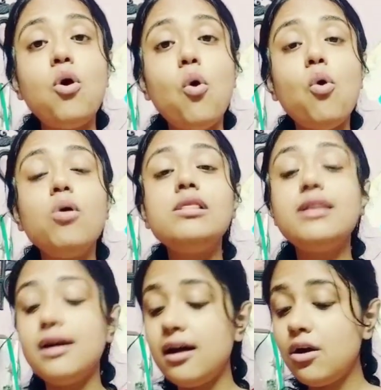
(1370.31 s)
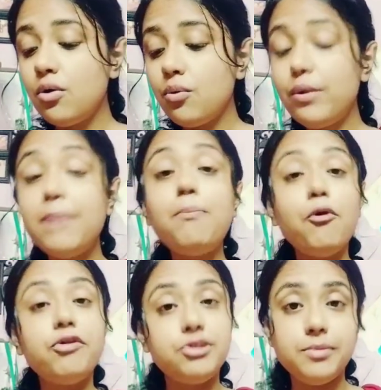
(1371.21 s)
all the way
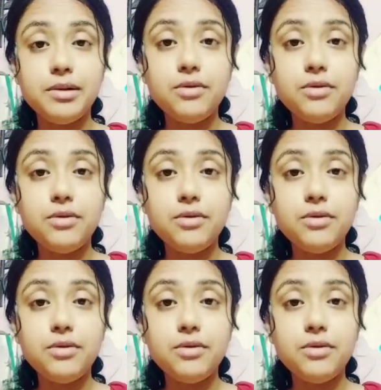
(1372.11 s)
possible.